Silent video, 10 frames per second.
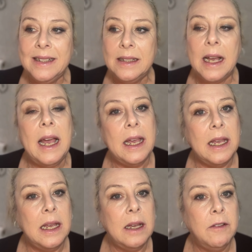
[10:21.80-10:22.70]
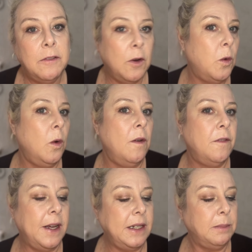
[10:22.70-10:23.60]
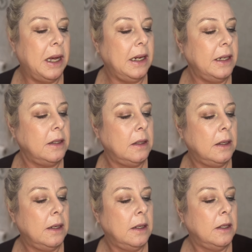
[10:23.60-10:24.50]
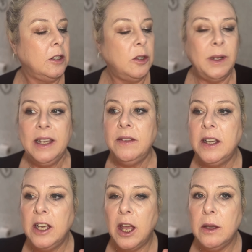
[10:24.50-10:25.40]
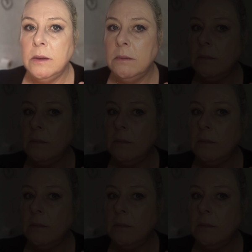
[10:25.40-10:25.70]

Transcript: is a full face palette, shall we give it a go?